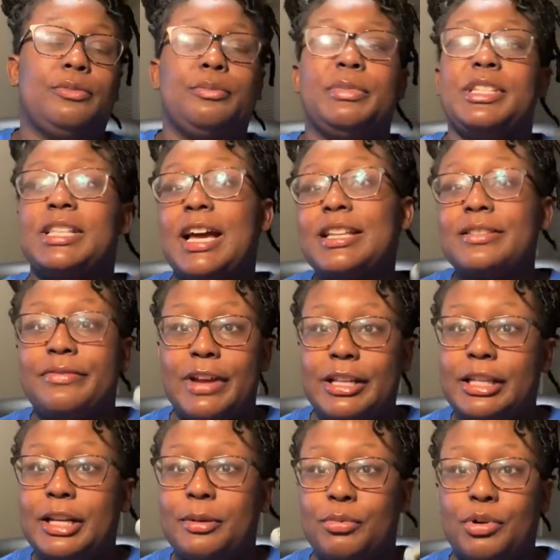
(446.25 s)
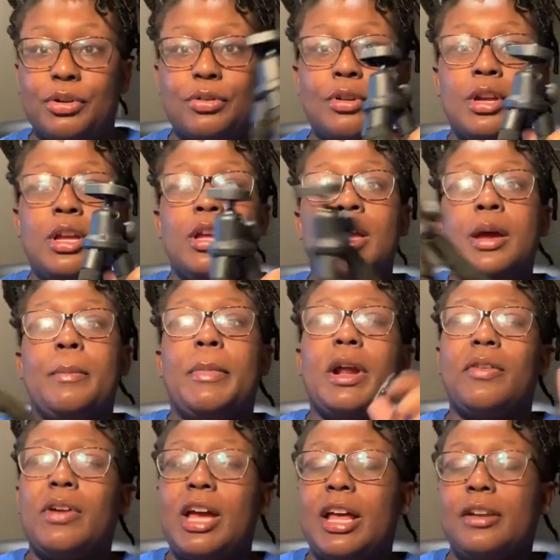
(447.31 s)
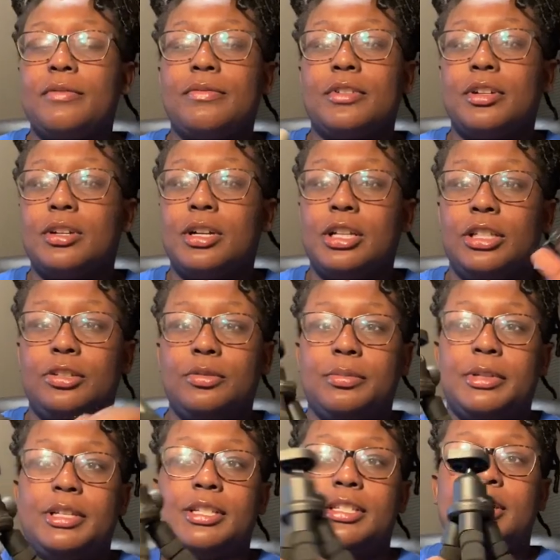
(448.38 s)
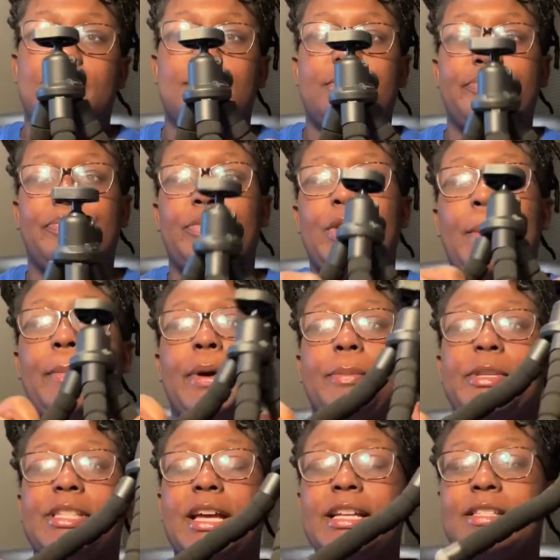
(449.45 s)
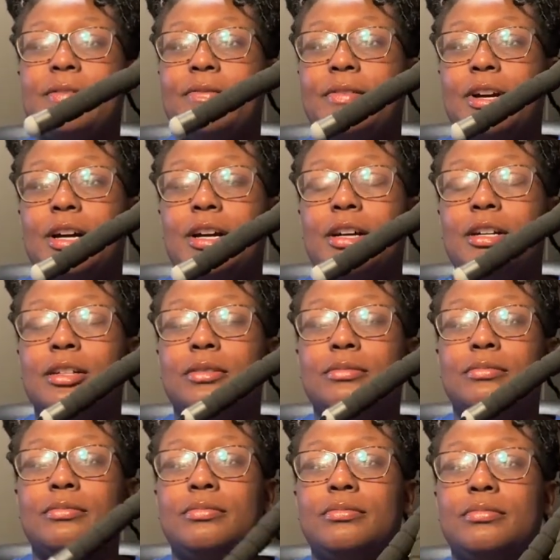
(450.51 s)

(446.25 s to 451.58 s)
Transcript: besides the fact that it broke, but I've had it for a little bit. So but besides the